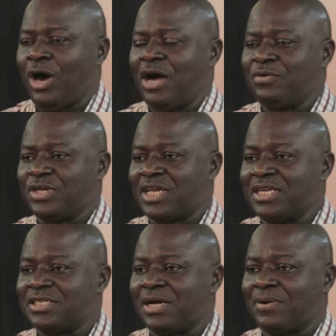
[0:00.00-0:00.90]
on how you
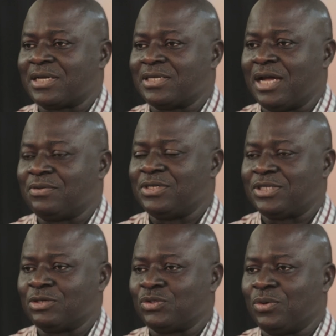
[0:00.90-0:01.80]
can interact and
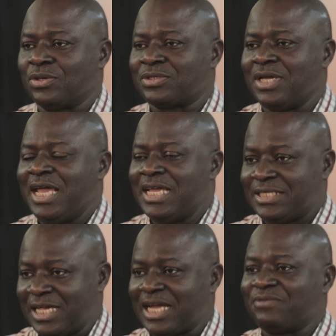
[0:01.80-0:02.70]
reach out to us.
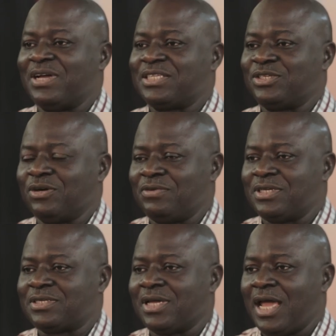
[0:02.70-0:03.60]
Take advantage
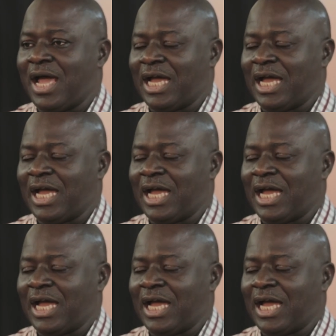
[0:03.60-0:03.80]
of it,